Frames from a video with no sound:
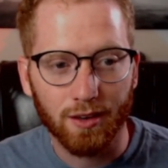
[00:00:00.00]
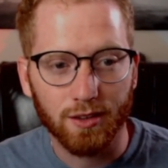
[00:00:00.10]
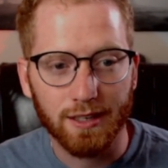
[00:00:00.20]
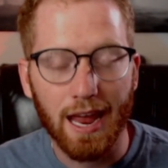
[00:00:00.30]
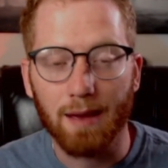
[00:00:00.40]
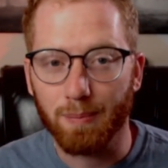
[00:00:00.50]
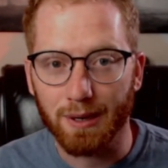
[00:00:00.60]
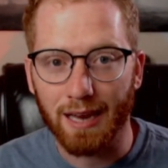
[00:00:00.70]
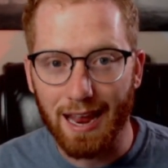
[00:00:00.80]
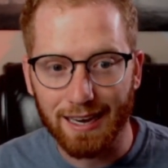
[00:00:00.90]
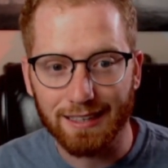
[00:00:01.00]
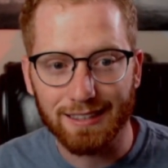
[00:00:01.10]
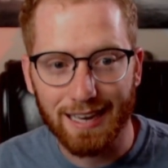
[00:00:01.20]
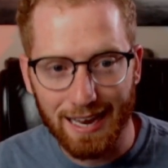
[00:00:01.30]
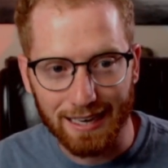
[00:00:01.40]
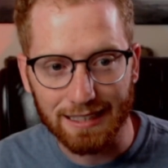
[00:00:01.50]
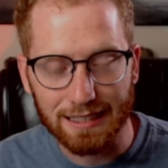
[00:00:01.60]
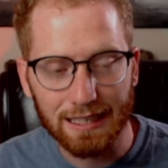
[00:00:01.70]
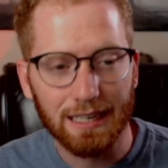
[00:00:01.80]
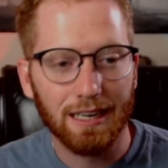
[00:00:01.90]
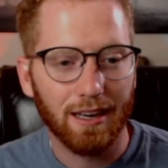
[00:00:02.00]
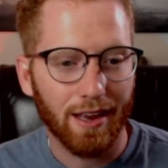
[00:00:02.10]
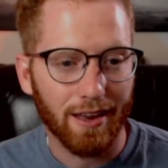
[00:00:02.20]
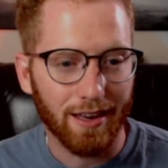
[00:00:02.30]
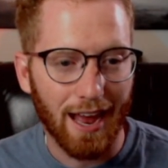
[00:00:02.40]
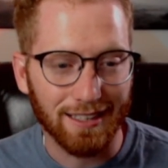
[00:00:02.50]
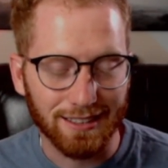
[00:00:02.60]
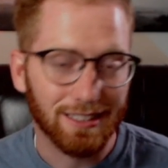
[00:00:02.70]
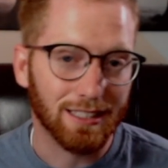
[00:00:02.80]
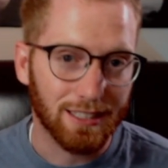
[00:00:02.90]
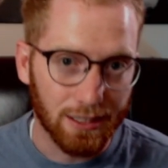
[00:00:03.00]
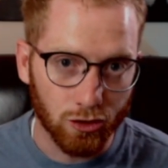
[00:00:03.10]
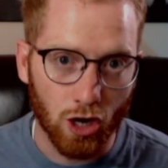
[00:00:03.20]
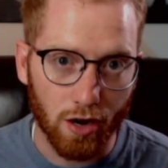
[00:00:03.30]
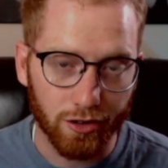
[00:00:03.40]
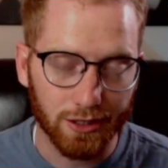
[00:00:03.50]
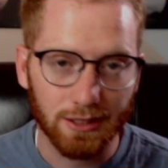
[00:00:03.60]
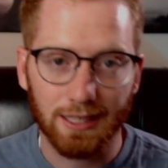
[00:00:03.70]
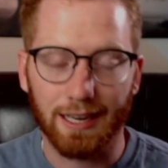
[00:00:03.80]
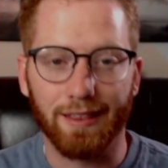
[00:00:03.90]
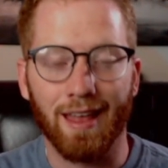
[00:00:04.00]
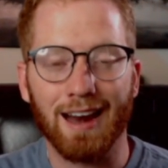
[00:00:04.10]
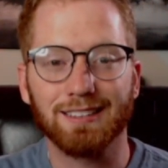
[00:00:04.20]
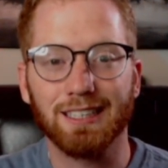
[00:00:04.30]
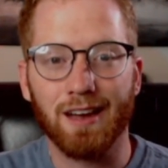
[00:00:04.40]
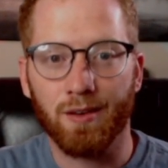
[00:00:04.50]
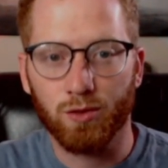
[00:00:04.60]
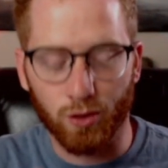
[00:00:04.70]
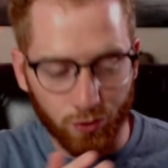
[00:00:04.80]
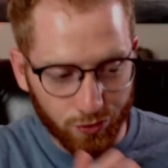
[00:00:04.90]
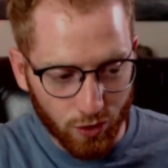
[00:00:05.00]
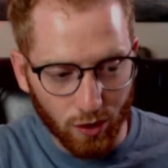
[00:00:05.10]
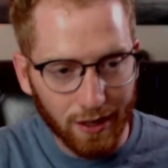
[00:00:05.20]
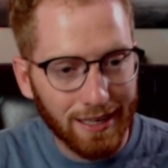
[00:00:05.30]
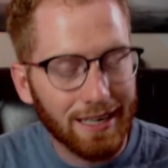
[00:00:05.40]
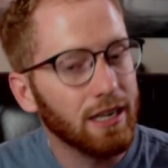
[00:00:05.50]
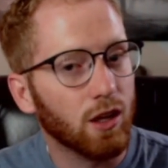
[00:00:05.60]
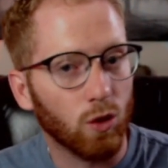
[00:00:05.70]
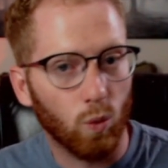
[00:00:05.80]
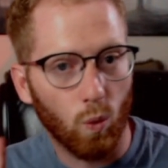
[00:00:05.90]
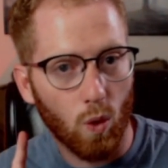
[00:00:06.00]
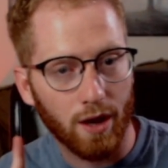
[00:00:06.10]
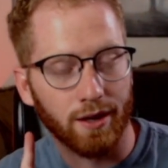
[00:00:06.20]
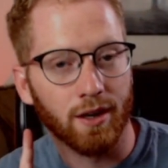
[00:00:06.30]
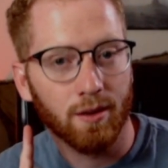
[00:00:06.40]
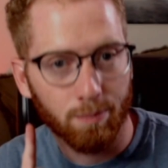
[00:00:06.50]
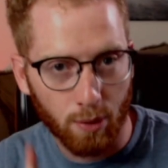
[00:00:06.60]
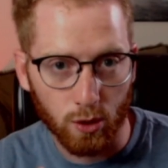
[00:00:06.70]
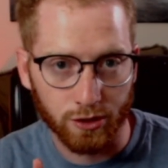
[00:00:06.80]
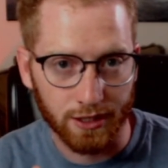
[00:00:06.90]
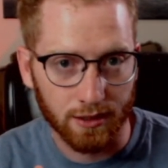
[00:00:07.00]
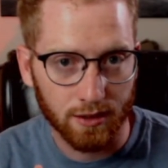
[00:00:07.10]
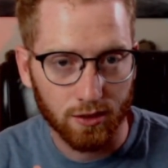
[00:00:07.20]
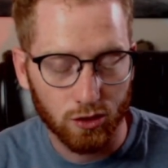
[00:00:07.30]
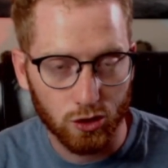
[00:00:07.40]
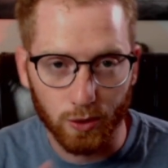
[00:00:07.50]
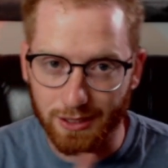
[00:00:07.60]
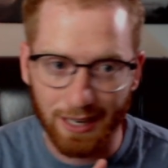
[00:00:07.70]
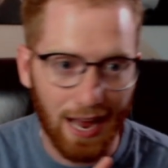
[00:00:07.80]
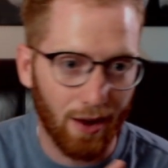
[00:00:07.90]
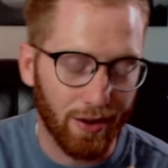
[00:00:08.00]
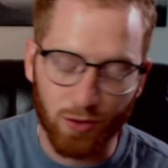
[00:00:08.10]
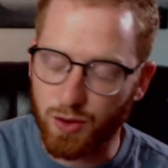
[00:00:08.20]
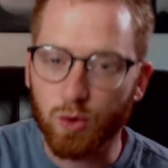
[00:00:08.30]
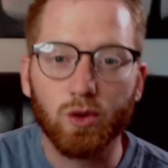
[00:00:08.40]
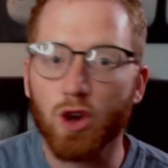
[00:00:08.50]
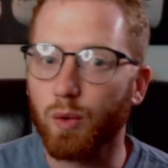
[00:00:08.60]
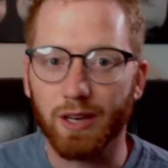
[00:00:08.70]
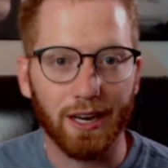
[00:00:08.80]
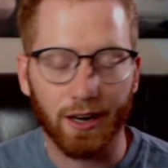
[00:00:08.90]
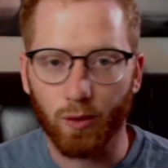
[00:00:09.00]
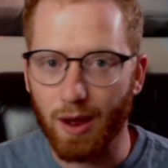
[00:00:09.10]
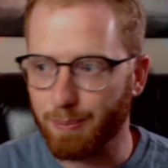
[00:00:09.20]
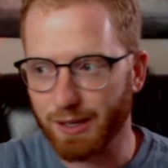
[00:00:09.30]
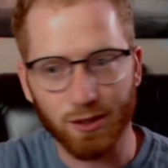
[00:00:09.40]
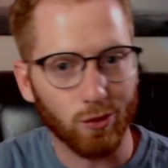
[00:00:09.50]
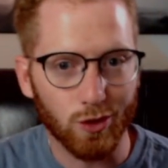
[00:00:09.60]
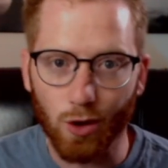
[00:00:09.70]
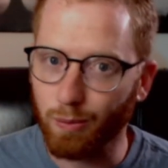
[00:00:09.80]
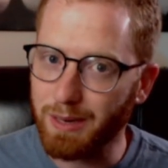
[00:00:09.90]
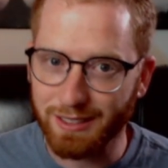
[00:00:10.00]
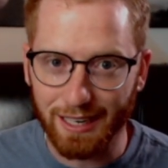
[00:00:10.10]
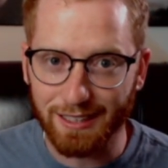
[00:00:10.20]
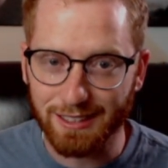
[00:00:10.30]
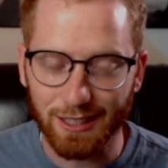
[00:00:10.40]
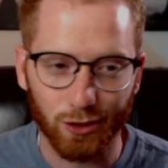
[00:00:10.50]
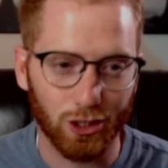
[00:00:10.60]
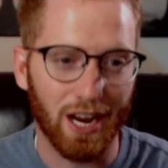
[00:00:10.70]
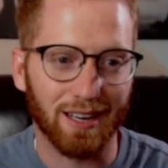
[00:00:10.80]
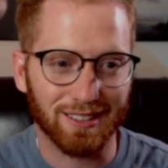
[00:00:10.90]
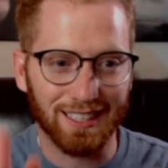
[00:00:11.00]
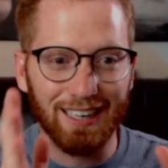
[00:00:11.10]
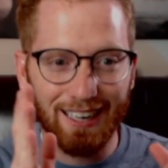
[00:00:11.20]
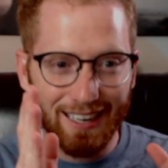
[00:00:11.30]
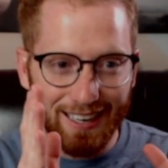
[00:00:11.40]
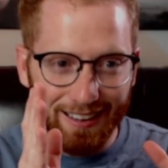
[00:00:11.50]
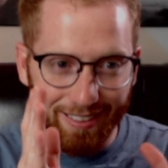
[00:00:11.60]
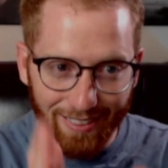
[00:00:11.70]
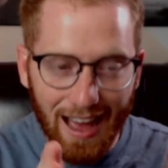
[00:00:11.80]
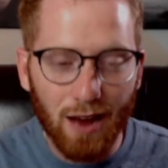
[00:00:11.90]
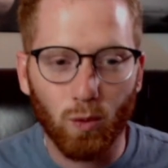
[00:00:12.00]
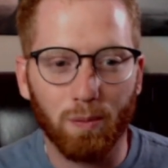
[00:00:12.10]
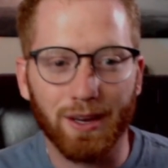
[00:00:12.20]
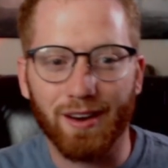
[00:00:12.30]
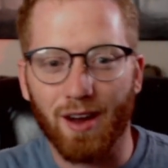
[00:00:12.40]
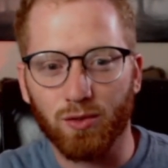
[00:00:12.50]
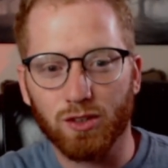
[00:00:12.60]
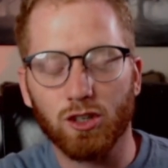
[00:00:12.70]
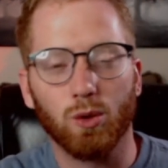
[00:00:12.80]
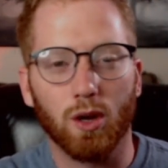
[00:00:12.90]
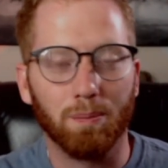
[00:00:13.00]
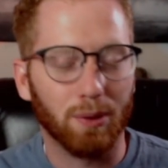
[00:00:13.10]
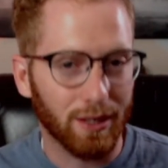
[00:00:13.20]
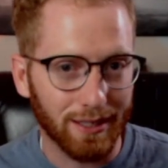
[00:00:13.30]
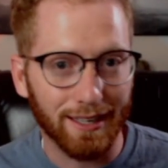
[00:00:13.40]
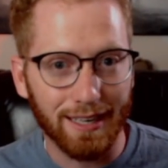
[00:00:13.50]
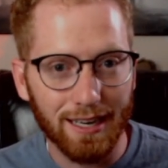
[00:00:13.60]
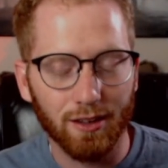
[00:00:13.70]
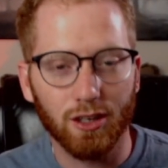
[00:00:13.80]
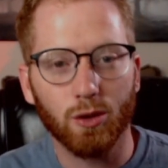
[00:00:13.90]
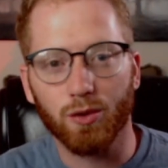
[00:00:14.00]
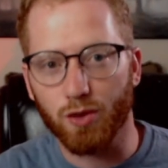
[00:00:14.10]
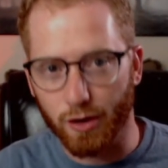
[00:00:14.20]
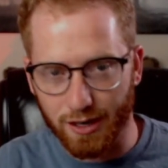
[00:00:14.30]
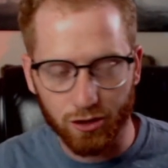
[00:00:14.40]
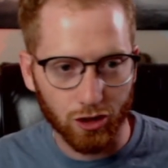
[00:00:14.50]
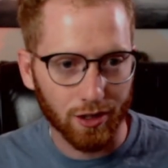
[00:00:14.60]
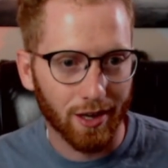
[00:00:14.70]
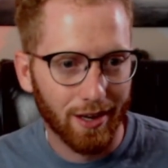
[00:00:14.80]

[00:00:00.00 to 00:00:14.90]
camping aid kit has 16 charges, and that is enough to fully heal one person. So it's allowed, if you don't get interrupted, you don't miss any skill checks, that will be enough to completely heal you if you're injured.